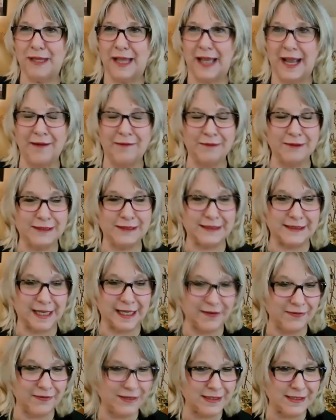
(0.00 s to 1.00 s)
yeah, it was
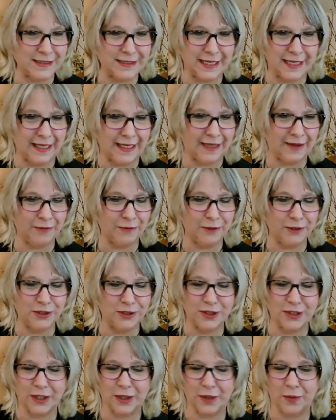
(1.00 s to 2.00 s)
devastating,
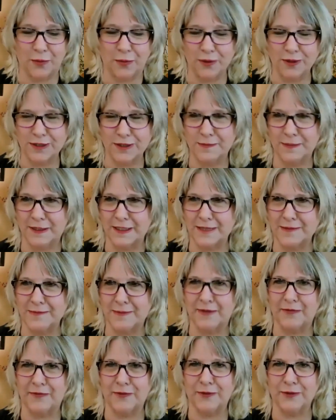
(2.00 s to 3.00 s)
which, rolls me into
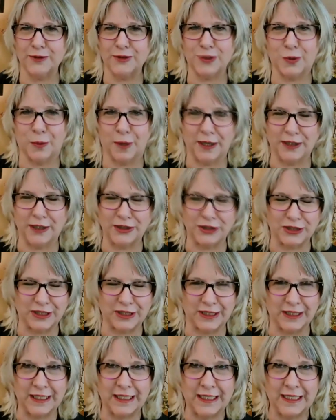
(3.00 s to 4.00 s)
my first
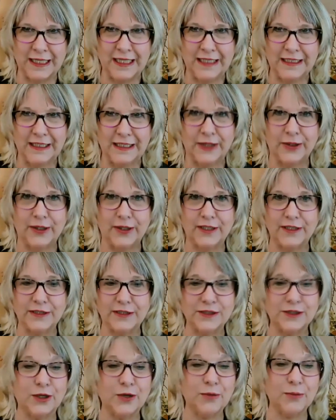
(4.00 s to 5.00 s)
question. There is
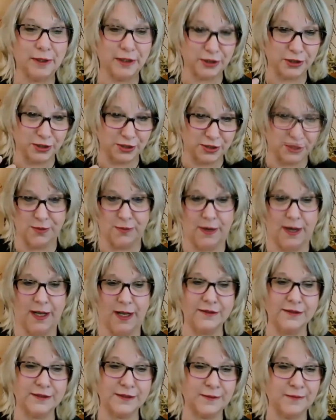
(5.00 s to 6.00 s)
so much
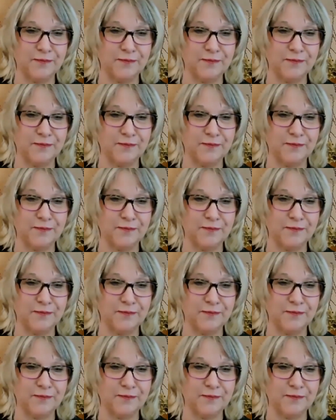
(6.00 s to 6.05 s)
stress